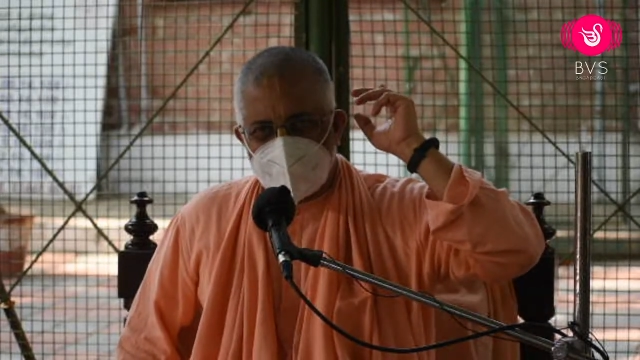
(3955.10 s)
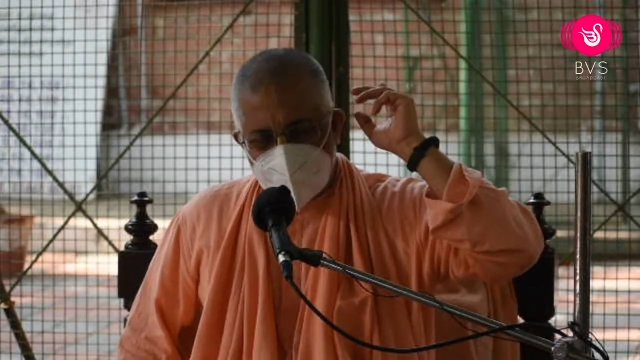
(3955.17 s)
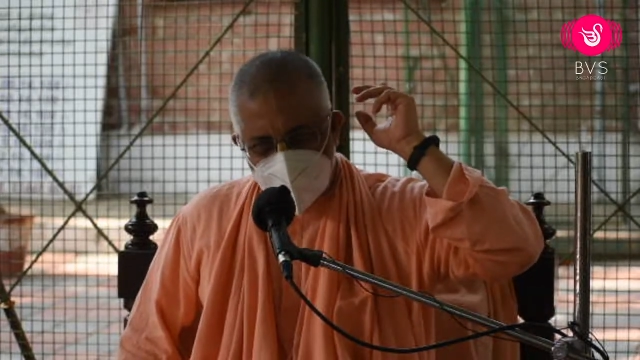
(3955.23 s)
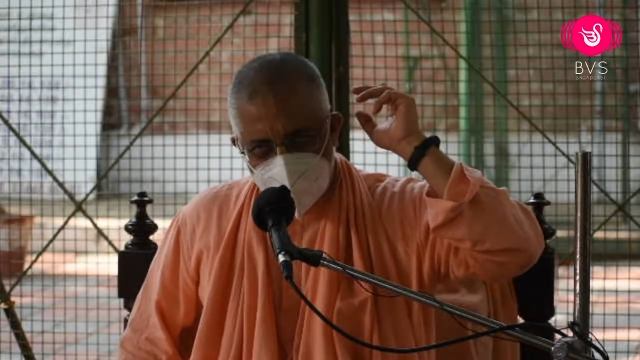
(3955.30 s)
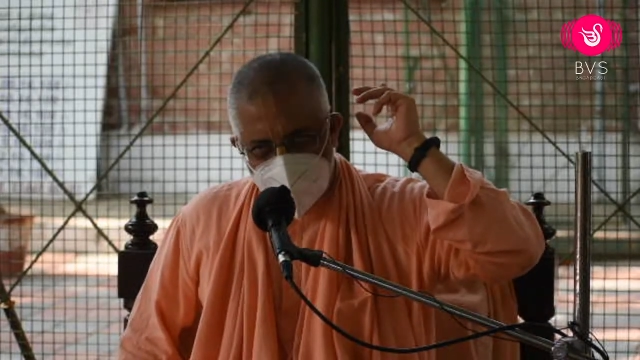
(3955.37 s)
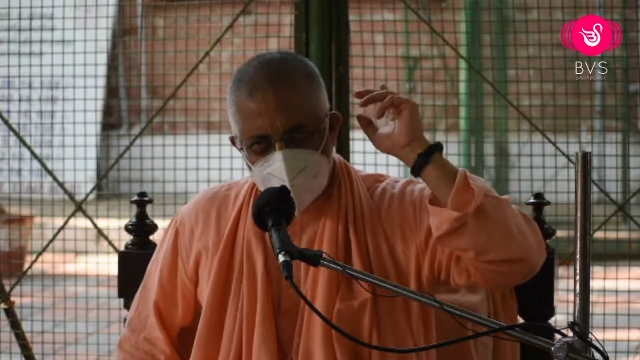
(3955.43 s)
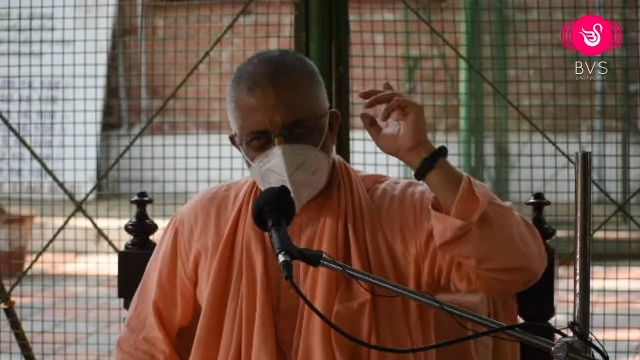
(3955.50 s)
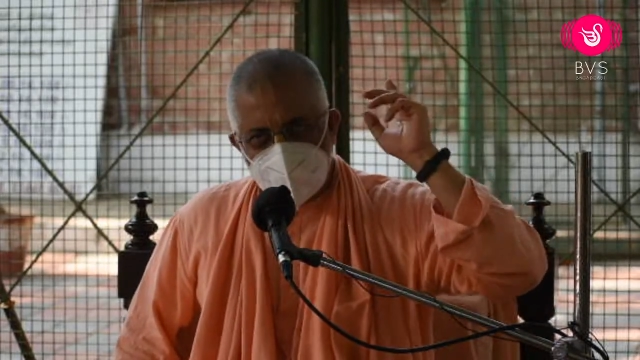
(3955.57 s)

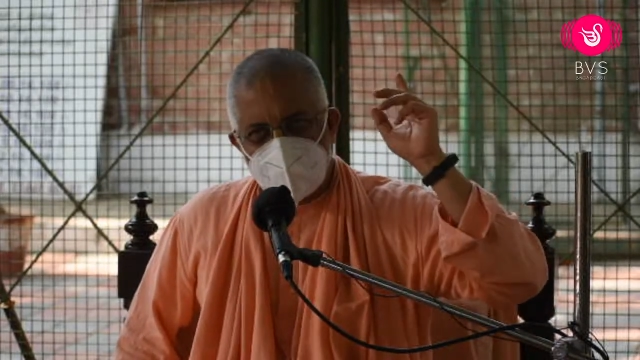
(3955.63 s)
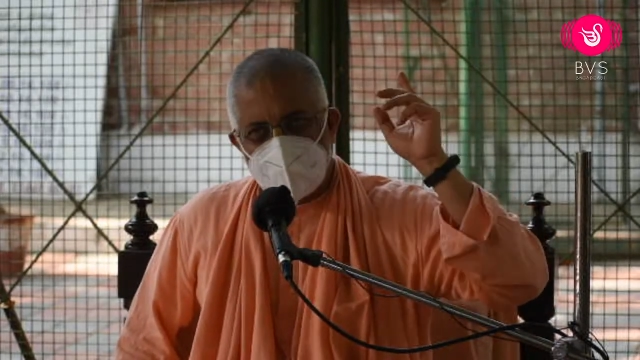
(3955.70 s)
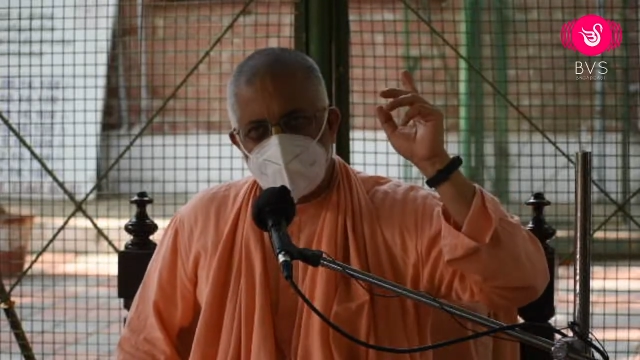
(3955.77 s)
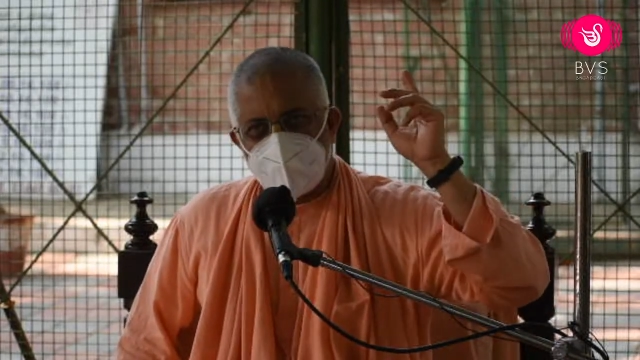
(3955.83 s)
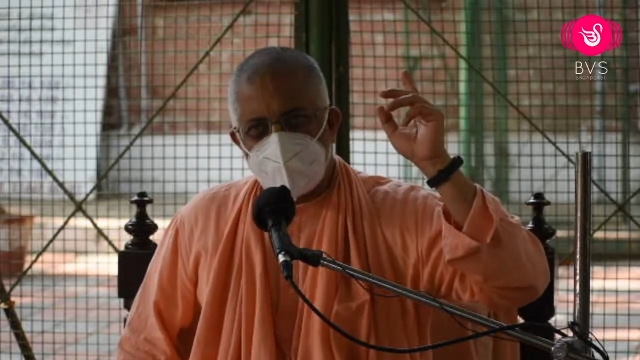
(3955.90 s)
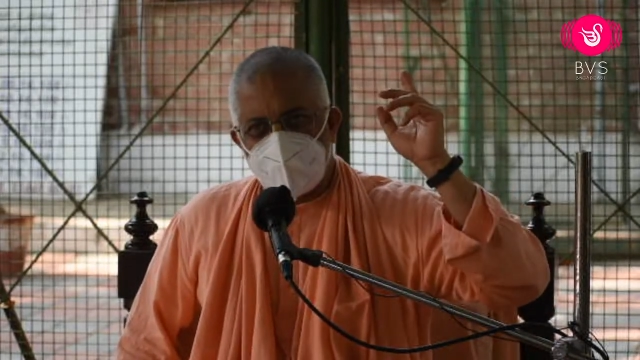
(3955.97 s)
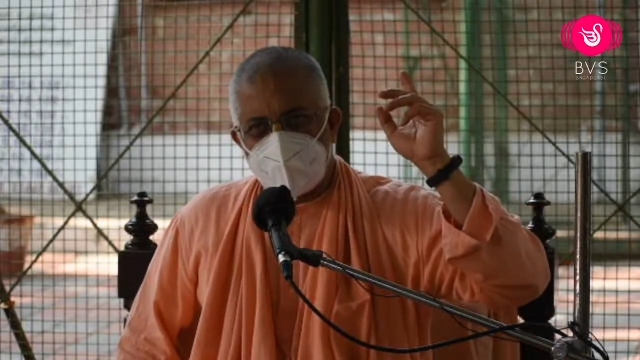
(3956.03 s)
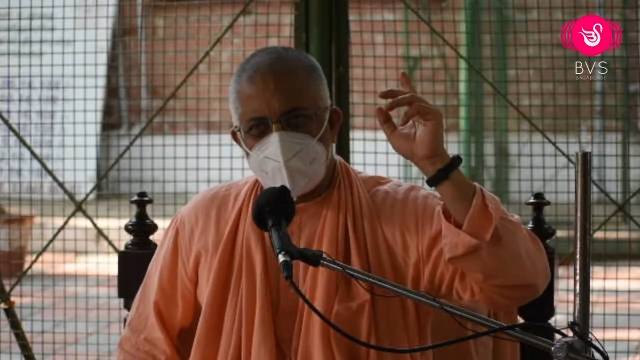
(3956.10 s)
although he
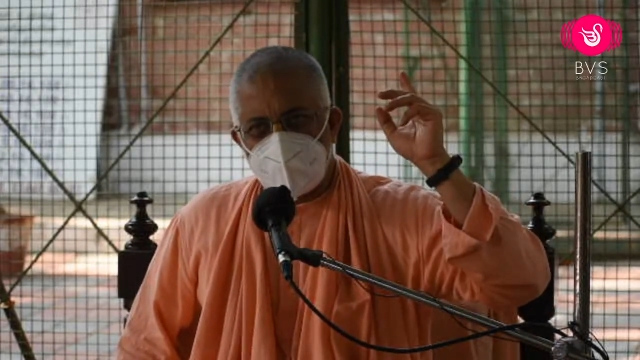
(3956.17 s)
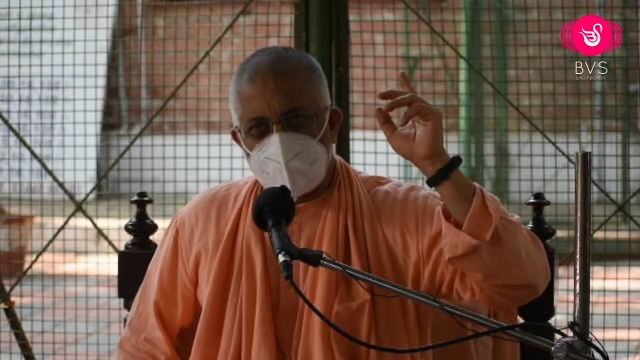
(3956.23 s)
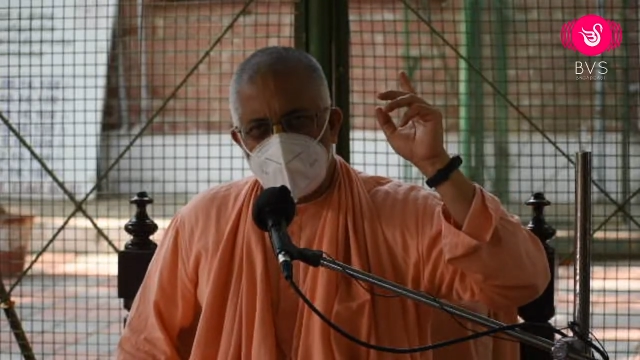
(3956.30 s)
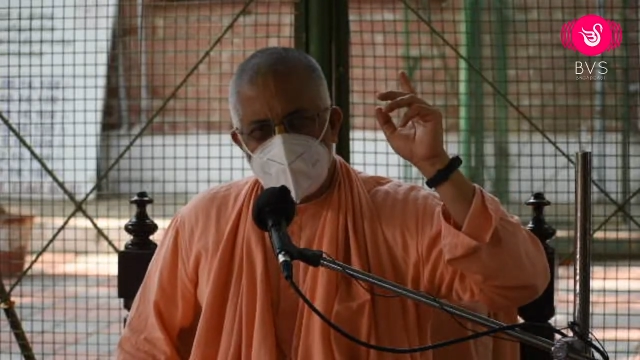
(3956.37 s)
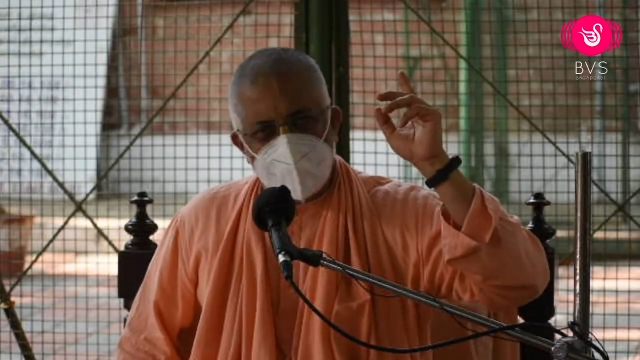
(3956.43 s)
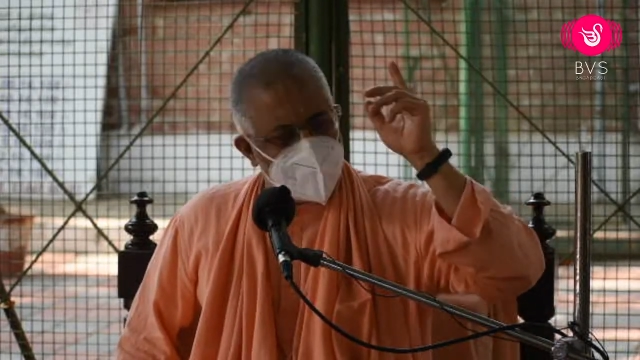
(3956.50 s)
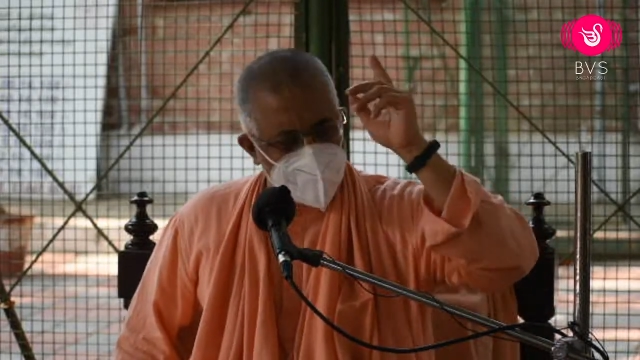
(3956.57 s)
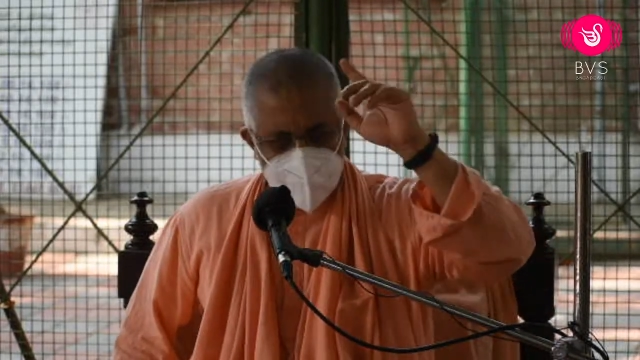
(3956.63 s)
whipped
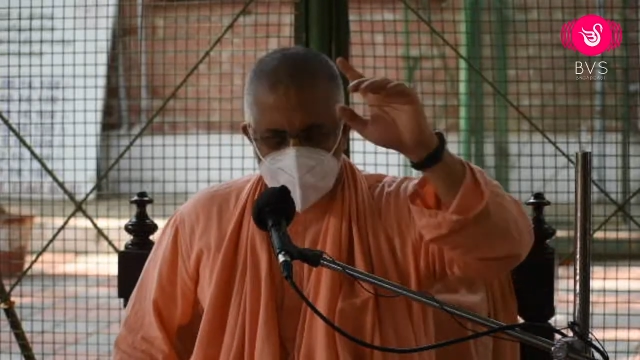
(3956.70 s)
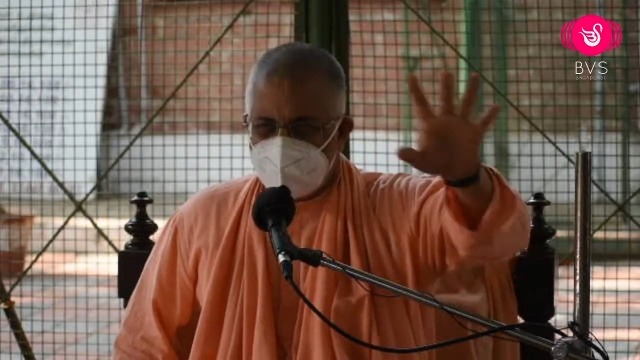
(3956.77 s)
me,